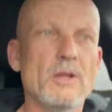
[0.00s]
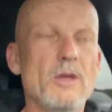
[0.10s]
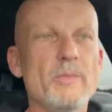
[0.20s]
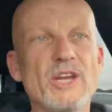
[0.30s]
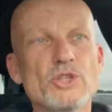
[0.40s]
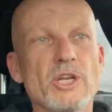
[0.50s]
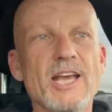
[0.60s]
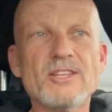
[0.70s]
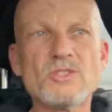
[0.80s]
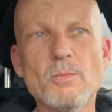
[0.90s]
Make sure you
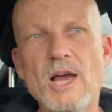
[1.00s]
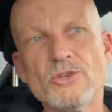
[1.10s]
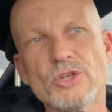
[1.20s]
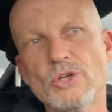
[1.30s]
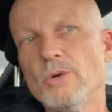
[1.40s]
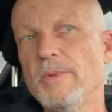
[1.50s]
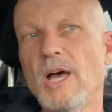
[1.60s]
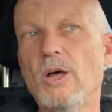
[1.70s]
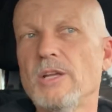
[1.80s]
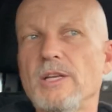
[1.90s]
got some miles on your
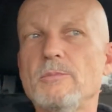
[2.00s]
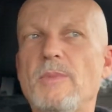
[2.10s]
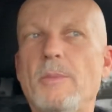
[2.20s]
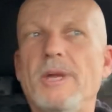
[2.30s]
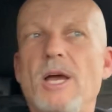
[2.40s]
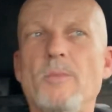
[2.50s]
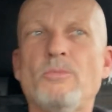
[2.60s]
belt and maybe